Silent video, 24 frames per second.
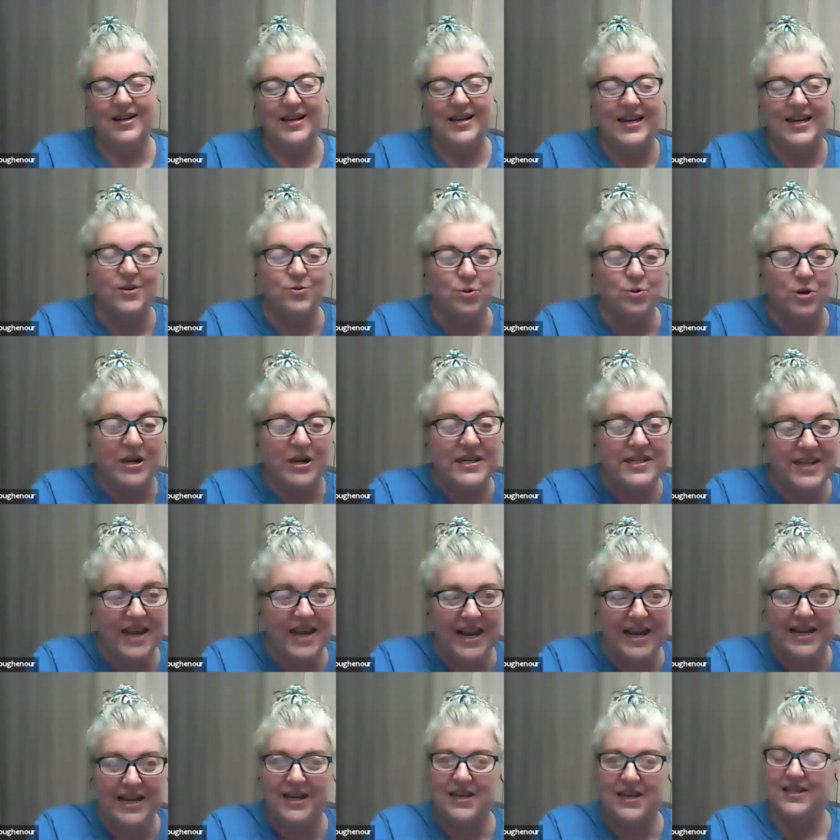in
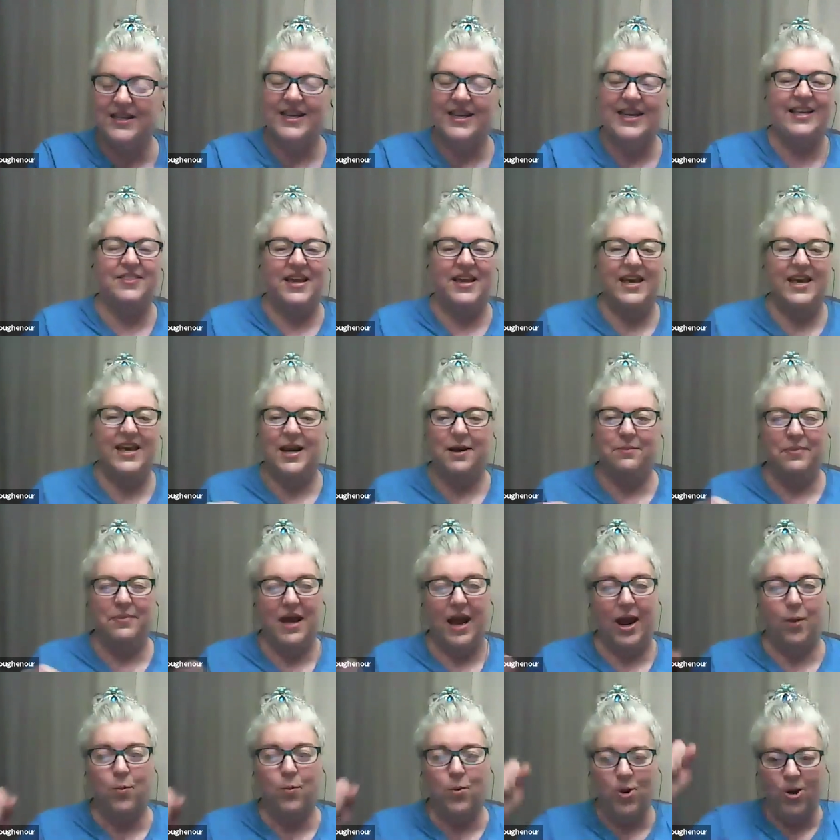retail, and then I'm
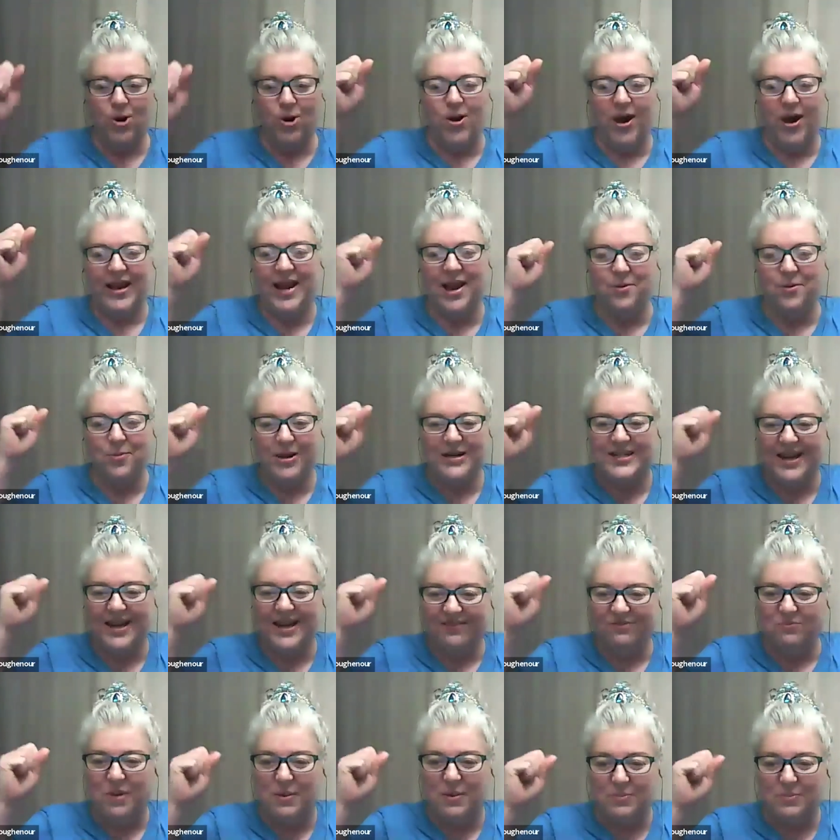like, woo, I can't wait to
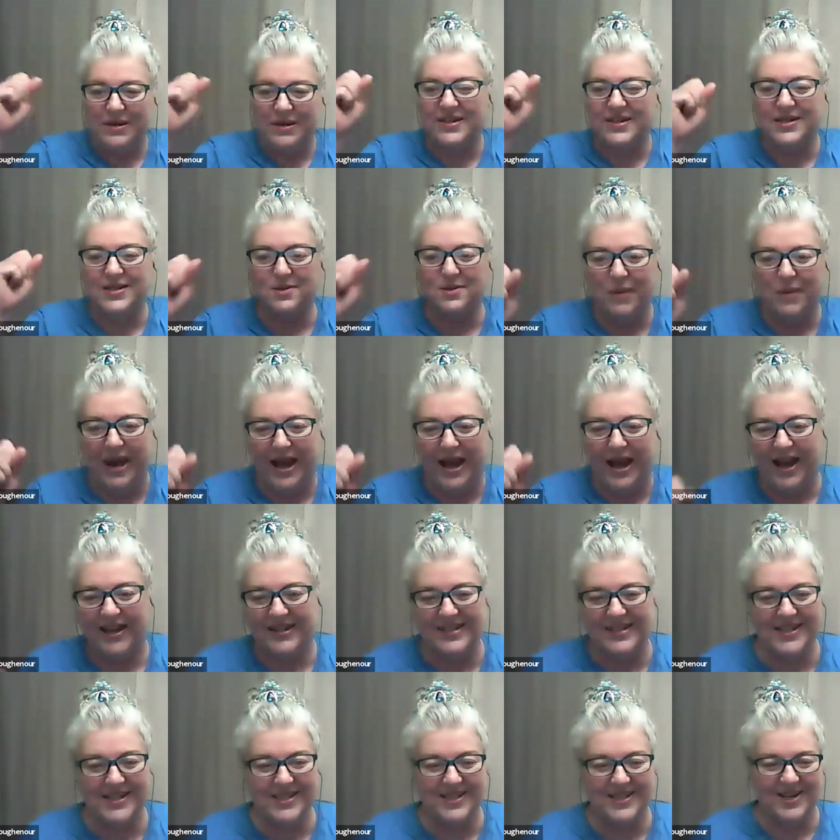have my business back.
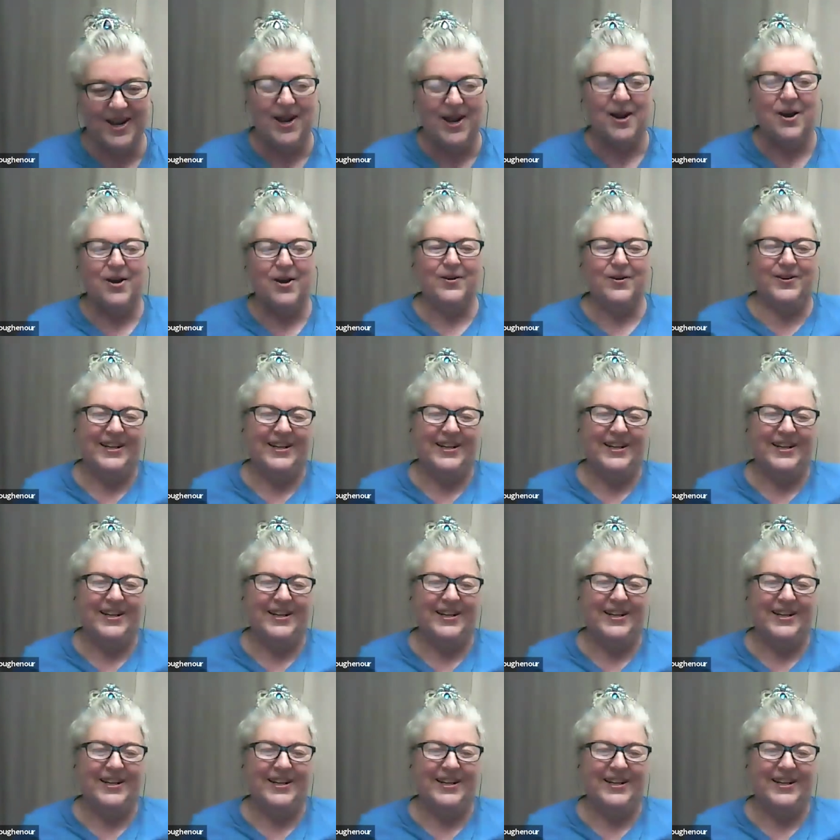Let's go.